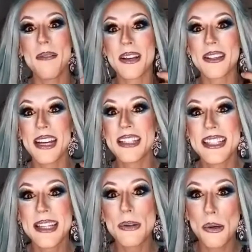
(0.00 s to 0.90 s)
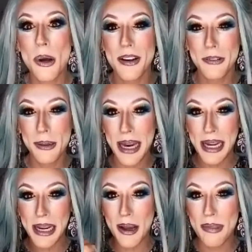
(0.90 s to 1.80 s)
because I still try to remain
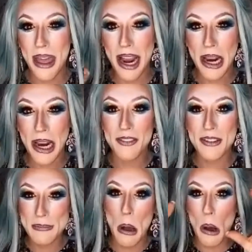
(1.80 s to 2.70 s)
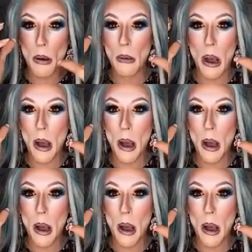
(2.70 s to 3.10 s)
that kind of small,